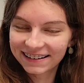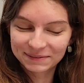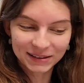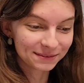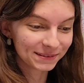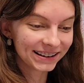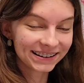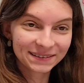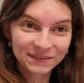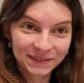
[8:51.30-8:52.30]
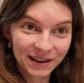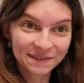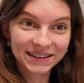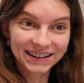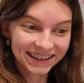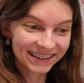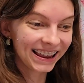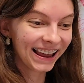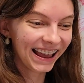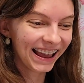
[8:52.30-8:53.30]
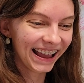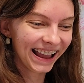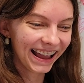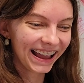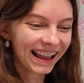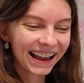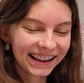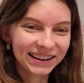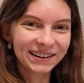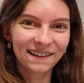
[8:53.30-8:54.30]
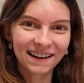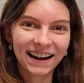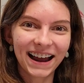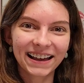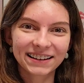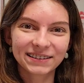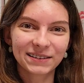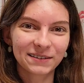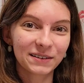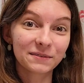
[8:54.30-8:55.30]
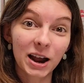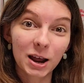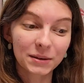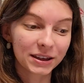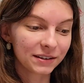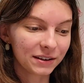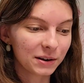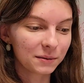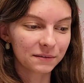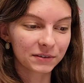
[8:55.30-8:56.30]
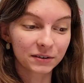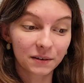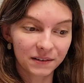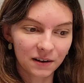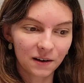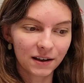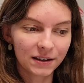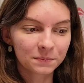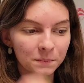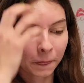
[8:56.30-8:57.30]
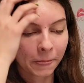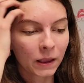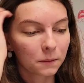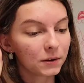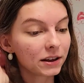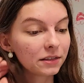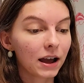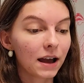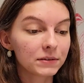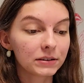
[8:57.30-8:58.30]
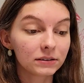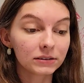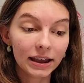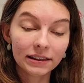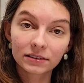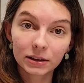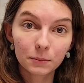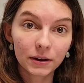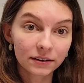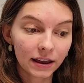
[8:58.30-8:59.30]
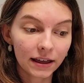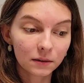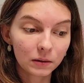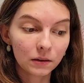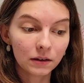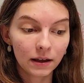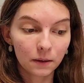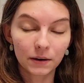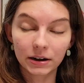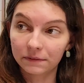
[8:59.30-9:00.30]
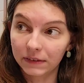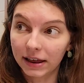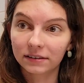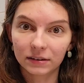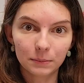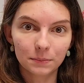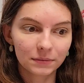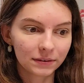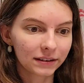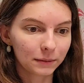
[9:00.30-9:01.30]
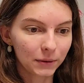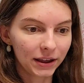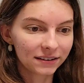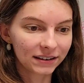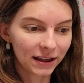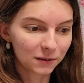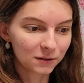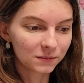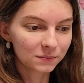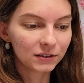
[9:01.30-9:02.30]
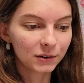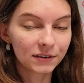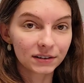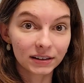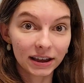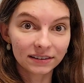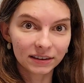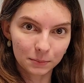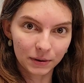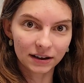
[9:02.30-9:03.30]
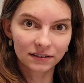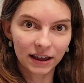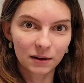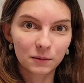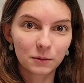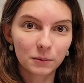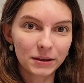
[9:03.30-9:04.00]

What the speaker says: placement, whatever it is, our external environment, whatever's going on. We can either have a delayed sleep-wake cycle or an advanced sleep-wake cycle. So our delayed sleep-wake cycle will